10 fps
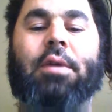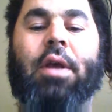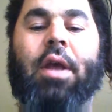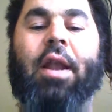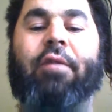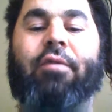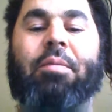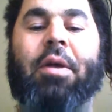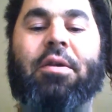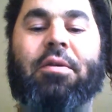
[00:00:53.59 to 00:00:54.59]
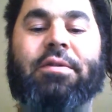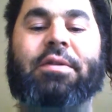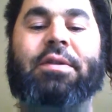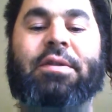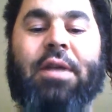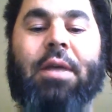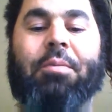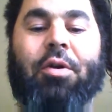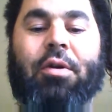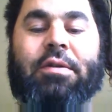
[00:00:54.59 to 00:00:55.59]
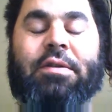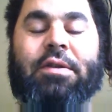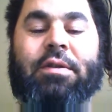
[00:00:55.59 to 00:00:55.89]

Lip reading: and everybody uses the same currency.